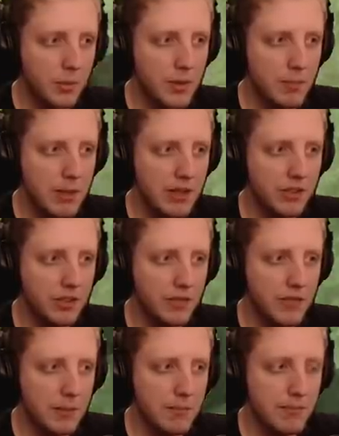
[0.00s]
with pieces
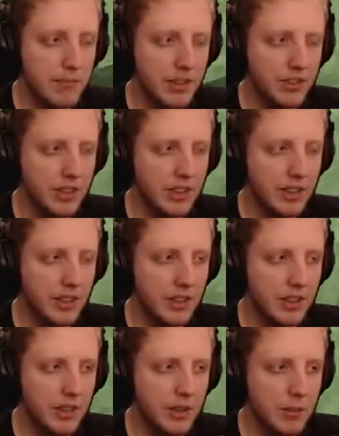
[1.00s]
of them missing,
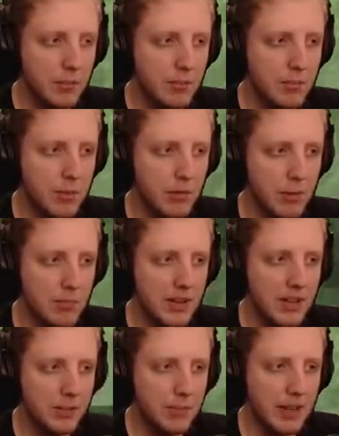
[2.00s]
but
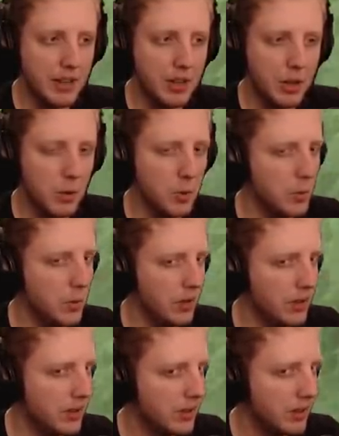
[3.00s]
replaced by coal.
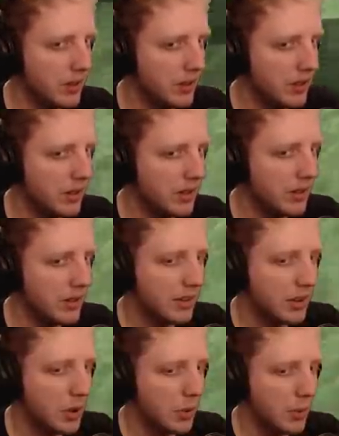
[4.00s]

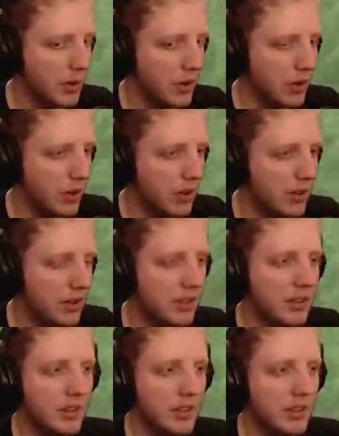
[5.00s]
Coal ore.